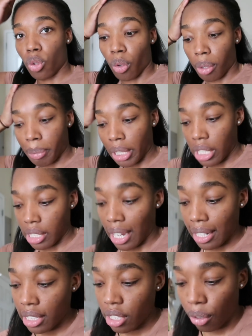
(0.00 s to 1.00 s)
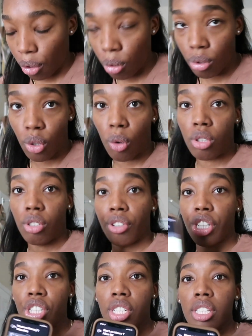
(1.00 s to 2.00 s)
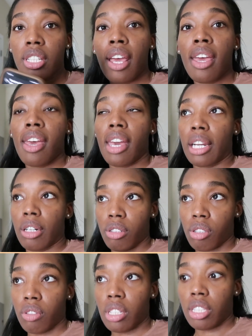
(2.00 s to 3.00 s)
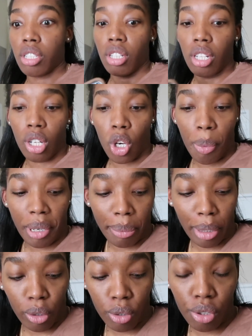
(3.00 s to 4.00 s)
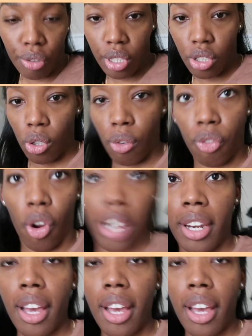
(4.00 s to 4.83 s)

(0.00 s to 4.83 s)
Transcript: door because I need to go to alterations and I also need to go pick up my groceries. So right